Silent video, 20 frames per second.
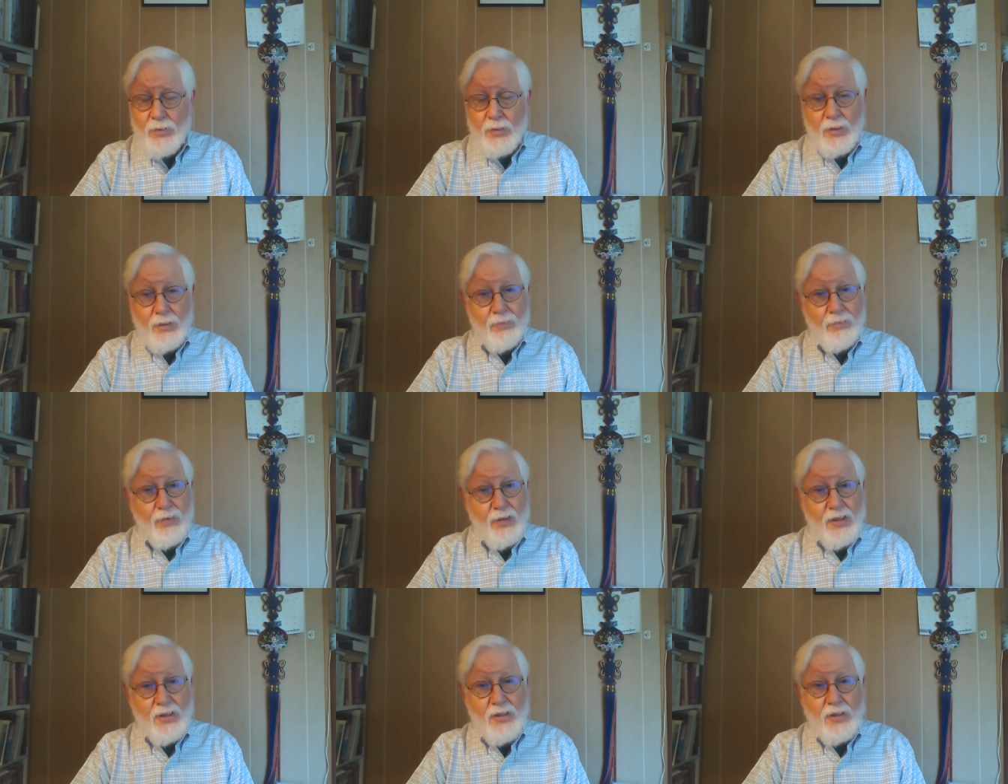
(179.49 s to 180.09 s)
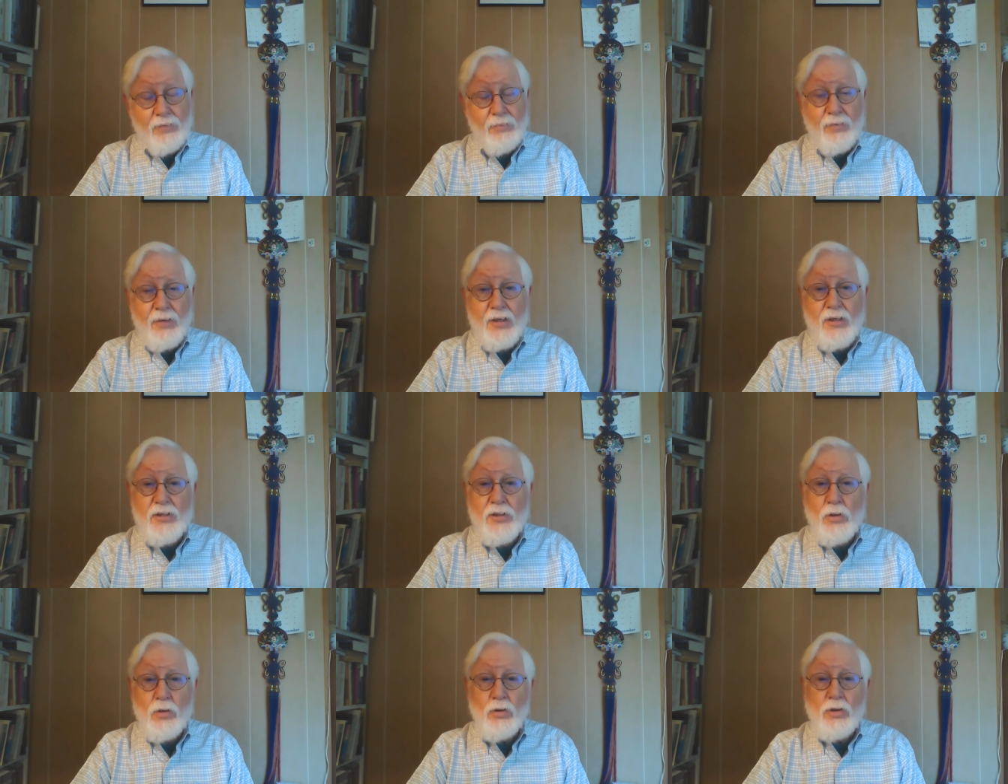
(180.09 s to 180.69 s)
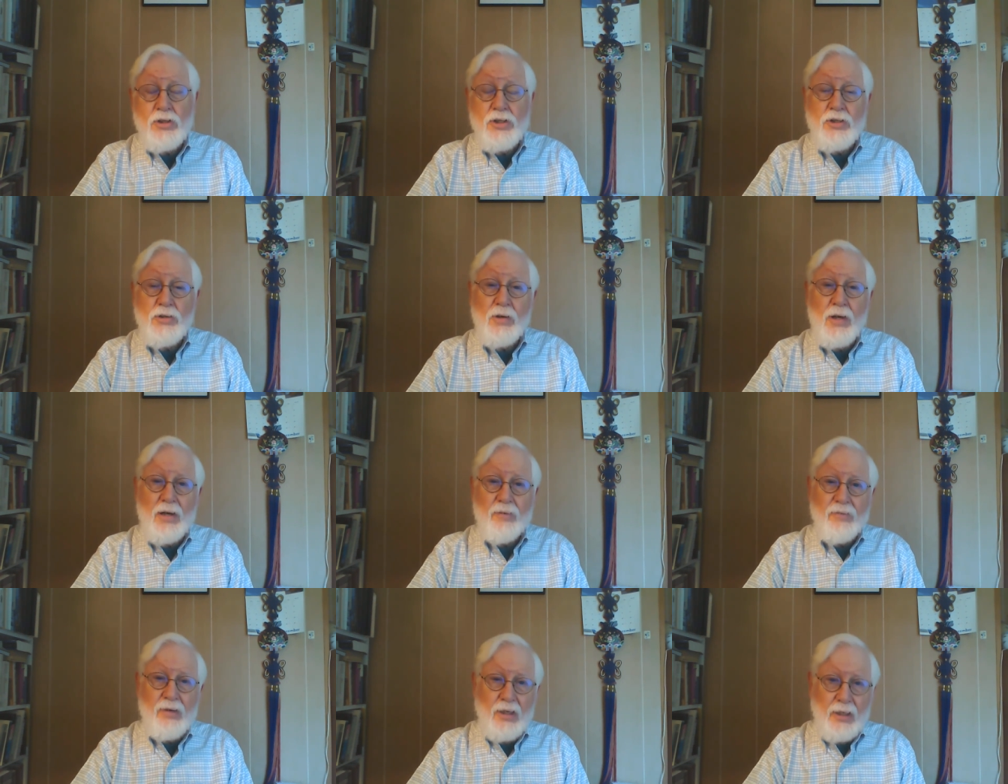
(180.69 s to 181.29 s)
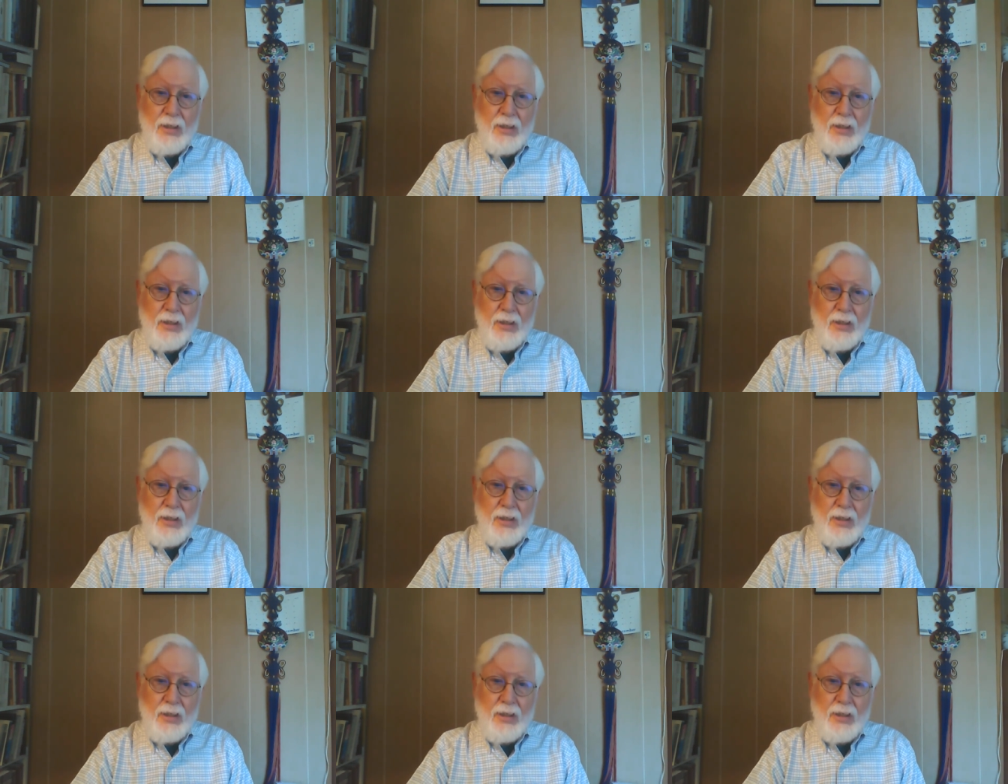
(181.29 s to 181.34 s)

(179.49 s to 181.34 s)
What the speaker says: In a face-to-face course, you have a